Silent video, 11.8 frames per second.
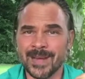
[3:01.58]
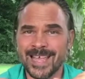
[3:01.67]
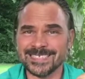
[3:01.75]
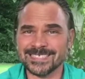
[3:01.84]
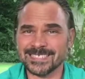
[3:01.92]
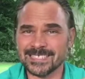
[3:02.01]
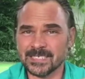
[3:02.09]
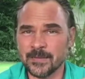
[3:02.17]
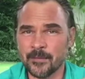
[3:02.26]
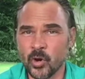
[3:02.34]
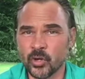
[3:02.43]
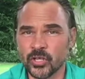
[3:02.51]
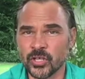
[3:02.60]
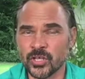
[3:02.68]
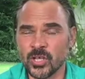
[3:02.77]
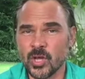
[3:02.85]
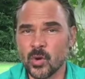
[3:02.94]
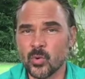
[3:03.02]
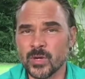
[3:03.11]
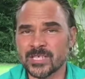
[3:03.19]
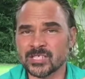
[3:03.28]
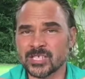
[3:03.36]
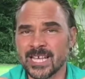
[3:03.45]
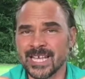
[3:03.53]
places in the body
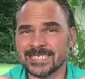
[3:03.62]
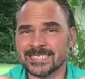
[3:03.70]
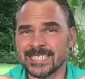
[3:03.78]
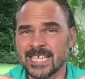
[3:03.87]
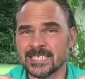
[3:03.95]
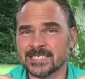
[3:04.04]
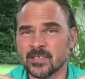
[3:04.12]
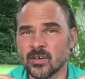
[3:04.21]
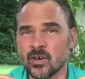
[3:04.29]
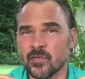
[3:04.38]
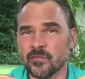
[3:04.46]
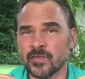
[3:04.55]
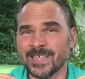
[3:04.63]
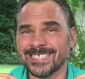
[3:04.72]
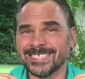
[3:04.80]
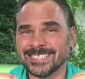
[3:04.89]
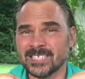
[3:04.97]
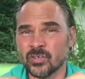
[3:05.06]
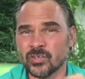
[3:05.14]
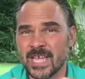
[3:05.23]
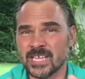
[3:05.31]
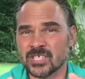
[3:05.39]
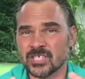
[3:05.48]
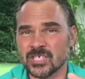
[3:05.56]
which has sense of
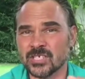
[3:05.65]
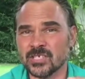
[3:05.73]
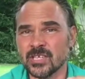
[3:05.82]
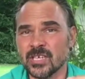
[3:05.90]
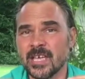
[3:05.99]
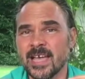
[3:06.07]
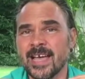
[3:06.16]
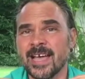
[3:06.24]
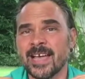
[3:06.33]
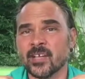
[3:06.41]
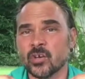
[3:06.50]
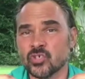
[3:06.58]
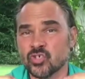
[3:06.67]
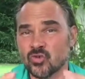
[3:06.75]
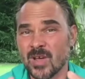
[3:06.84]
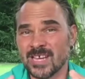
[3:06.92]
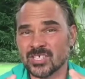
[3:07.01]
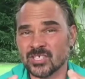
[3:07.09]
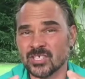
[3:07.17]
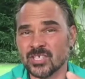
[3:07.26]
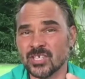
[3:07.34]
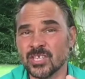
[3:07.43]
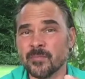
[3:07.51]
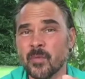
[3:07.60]
disconnection,
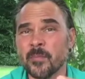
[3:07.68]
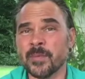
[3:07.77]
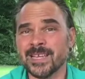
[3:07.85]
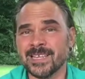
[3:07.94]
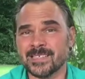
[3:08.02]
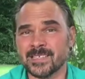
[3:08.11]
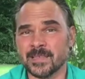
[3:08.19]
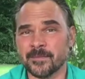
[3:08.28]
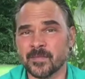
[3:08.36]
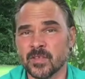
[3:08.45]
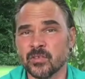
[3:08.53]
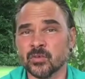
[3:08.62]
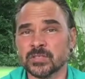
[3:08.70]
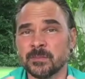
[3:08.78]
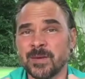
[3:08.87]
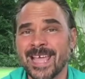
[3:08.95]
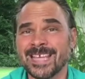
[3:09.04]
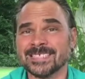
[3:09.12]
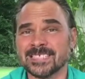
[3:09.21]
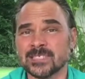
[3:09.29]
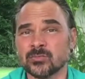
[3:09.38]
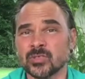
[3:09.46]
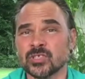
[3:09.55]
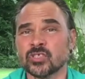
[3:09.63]
contraction, immobility, those
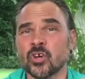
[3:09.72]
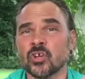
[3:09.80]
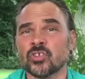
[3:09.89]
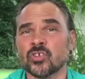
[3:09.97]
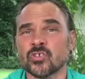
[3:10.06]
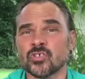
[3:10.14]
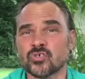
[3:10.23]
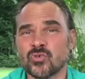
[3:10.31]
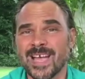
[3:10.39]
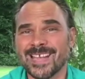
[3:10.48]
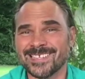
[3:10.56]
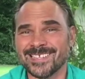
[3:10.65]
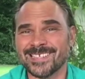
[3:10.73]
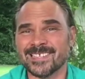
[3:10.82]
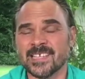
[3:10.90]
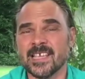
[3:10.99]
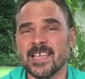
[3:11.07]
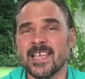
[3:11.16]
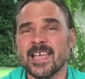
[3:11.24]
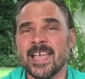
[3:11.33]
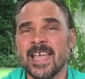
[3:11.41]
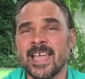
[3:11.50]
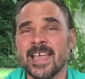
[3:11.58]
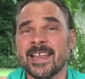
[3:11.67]
places which got contracted
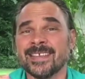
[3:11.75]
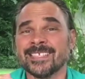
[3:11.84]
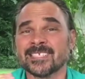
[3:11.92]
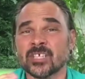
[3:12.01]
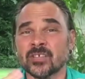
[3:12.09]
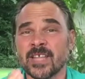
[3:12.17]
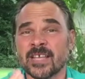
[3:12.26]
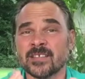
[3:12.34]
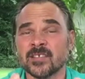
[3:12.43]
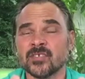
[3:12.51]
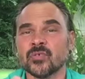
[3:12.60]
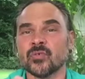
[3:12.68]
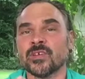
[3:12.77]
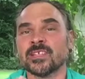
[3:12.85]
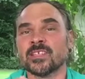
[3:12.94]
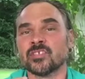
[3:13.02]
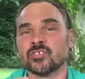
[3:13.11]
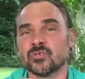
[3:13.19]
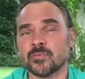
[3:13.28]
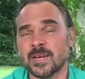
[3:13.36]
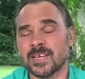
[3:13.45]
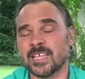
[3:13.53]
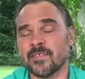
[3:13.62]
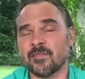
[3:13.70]
and disconnected during the
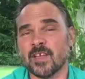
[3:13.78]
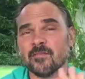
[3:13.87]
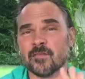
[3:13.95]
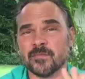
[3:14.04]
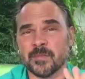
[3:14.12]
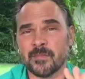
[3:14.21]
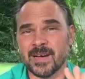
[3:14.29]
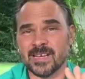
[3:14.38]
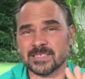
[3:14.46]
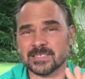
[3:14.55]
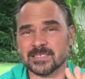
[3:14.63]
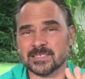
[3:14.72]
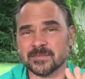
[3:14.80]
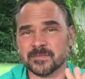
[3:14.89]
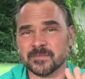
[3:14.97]
traumatic event from the past.